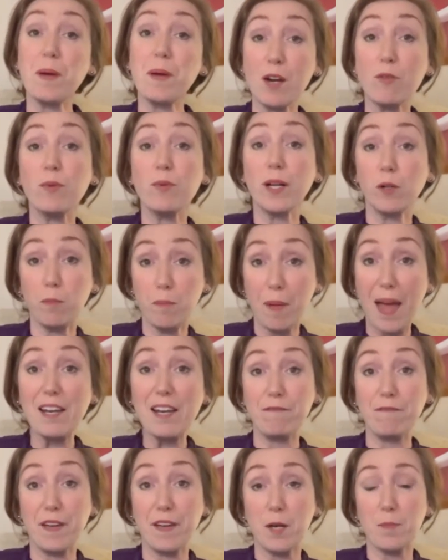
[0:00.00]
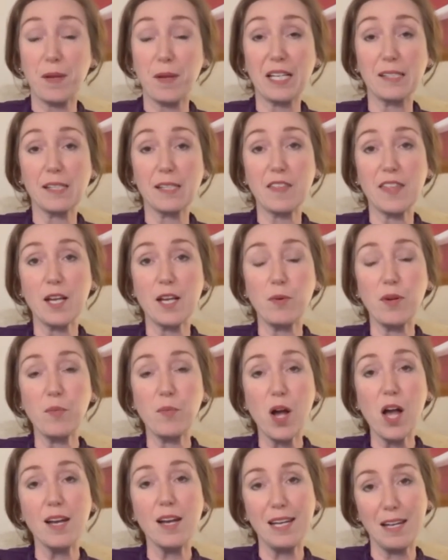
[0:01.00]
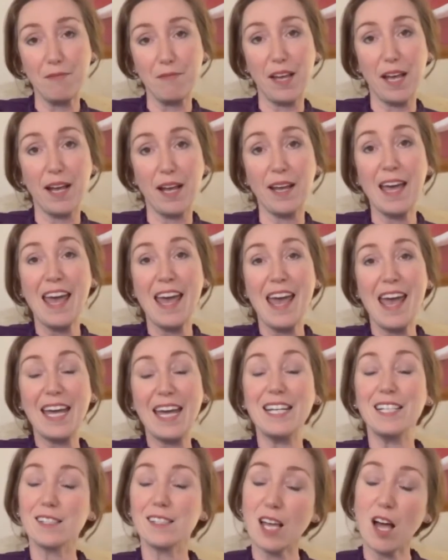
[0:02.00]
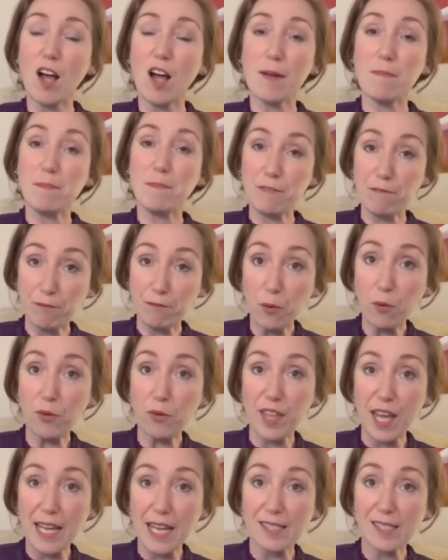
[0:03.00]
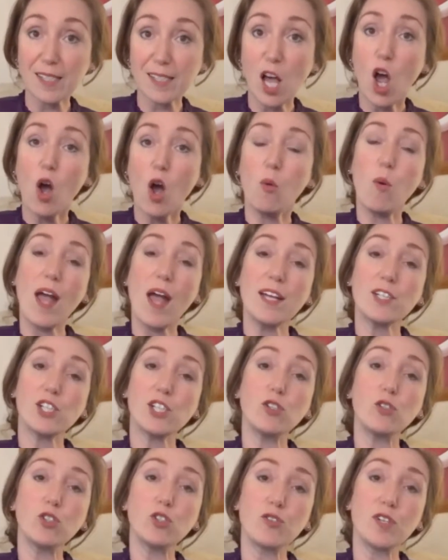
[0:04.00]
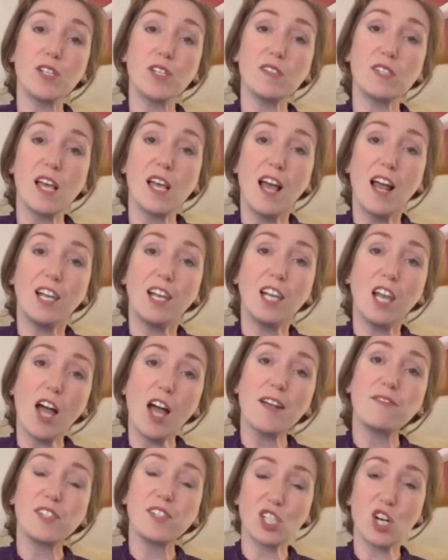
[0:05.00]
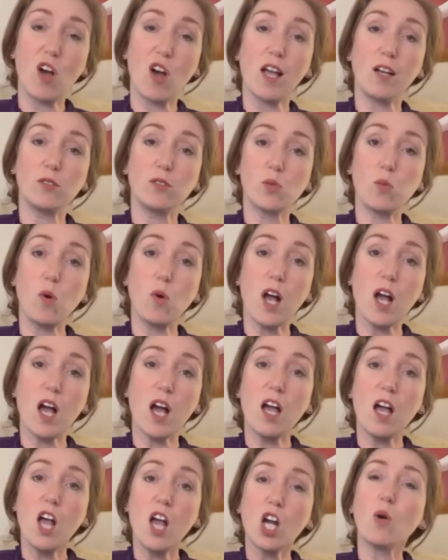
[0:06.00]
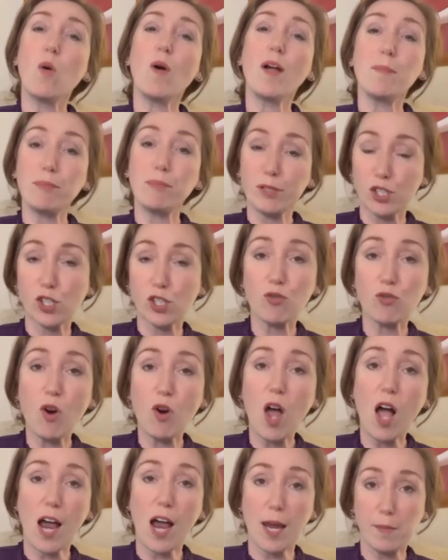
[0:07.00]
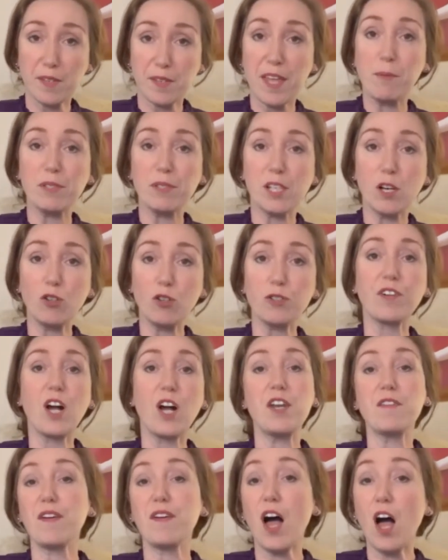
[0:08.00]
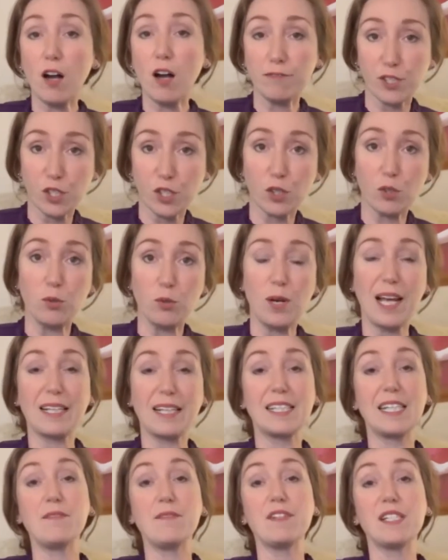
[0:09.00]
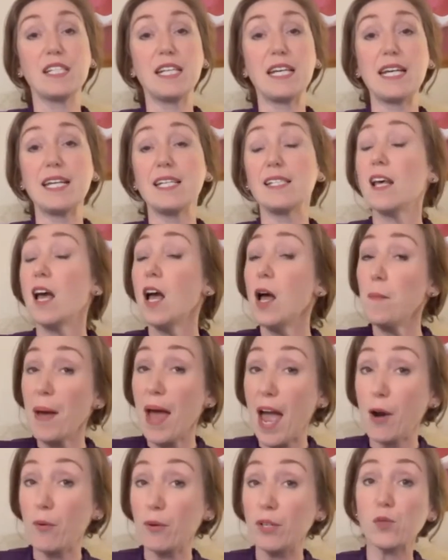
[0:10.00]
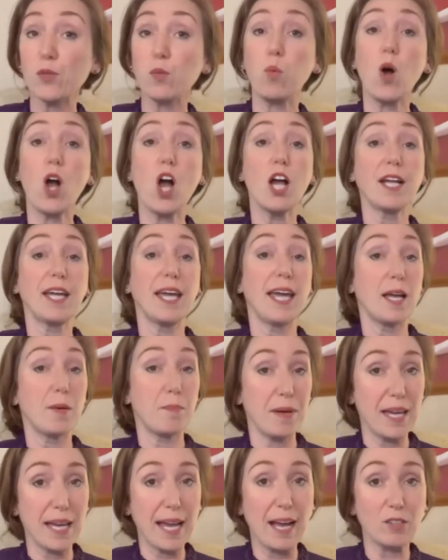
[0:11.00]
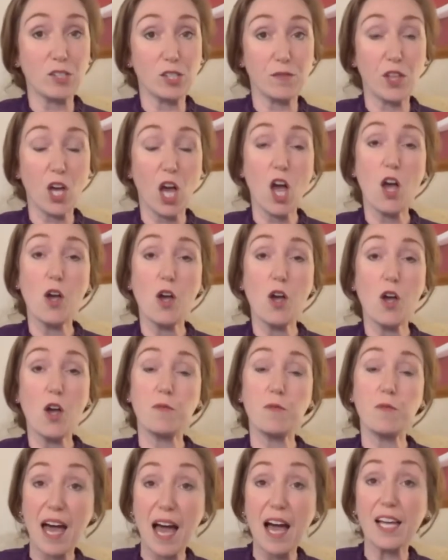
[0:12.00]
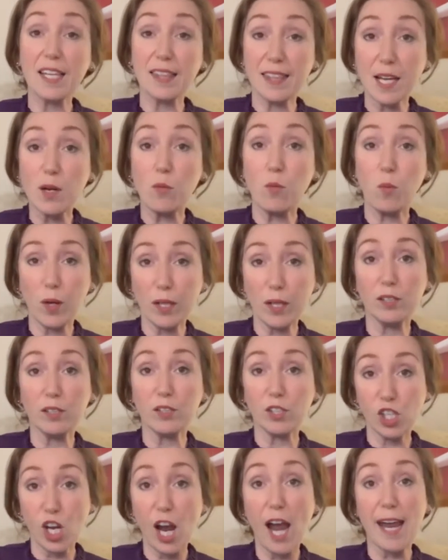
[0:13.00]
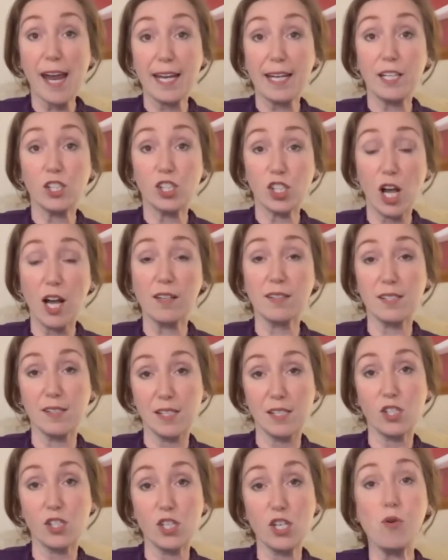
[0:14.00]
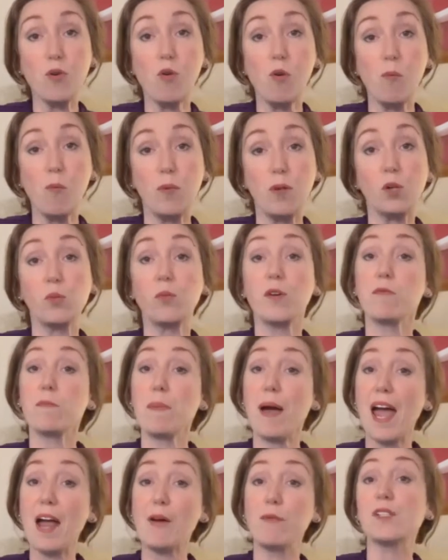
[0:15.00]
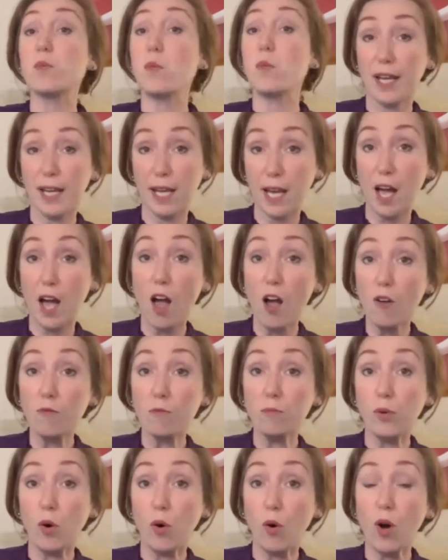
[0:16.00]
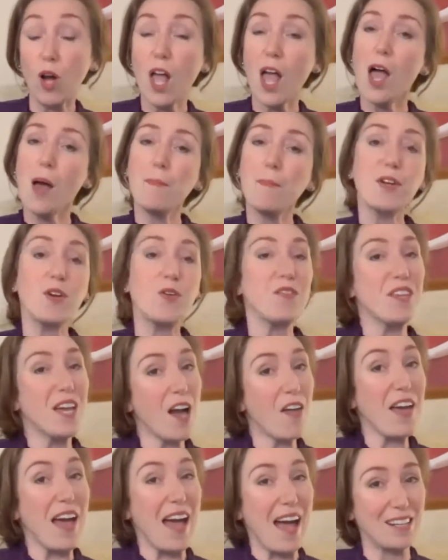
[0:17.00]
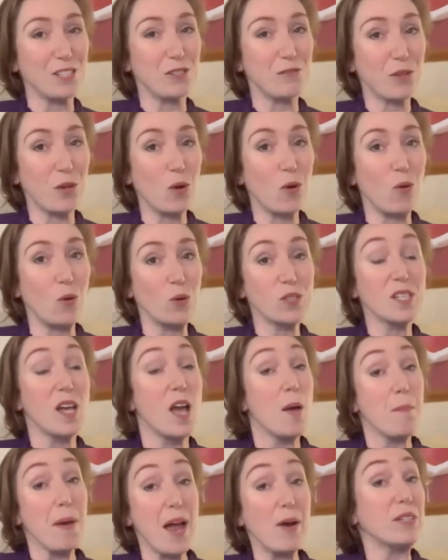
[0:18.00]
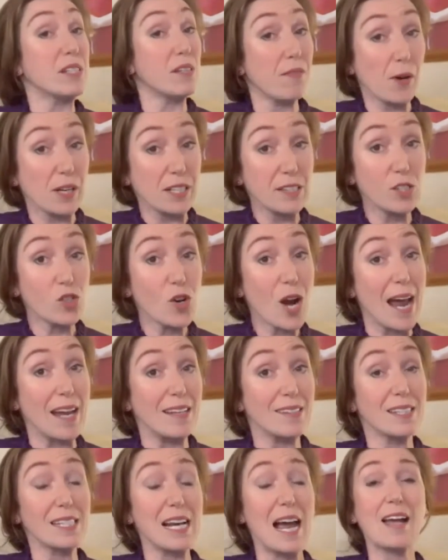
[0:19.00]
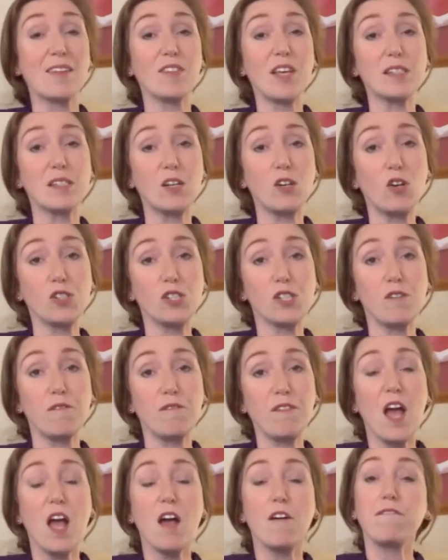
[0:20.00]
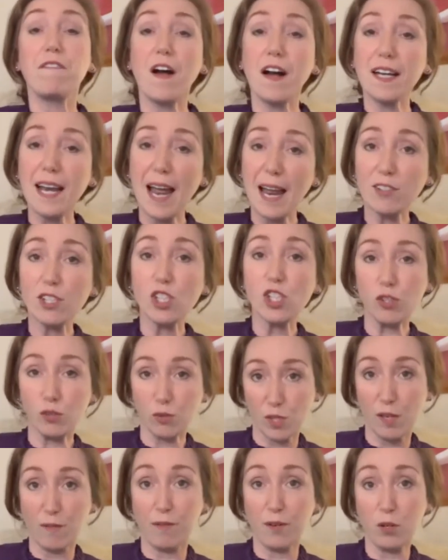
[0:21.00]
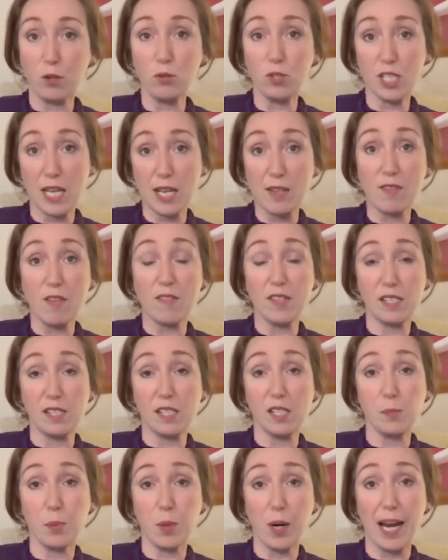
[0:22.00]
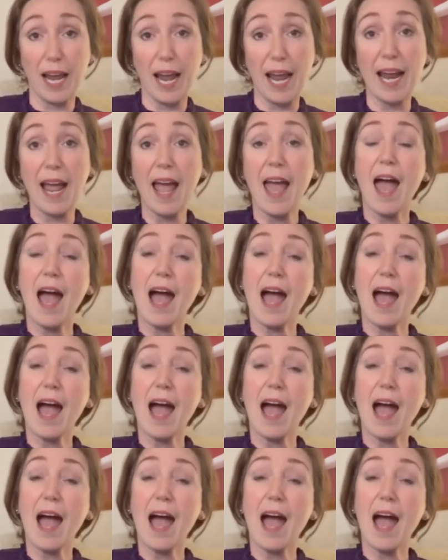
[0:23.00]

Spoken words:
be a real benefit, because I think we were living in a time before this where children's lifestyles were quite prescribed. There was a lot of kind of after school activities, parents working, being out of the home. Some of that I think will change under this new normal, with parents working at home more. But on the other hand, of course, parents are very stressed and there's a lot of financial difficulty that this is bringing.